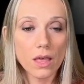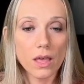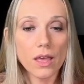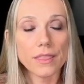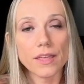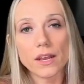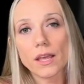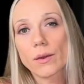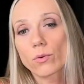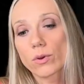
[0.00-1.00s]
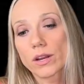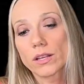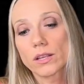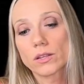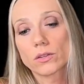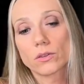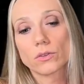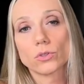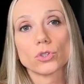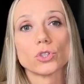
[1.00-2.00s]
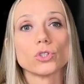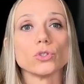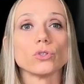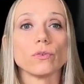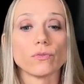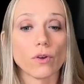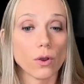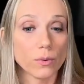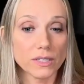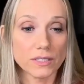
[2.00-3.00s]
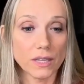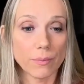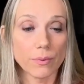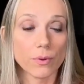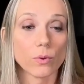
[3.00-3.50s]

and then I'm ready to do the following step,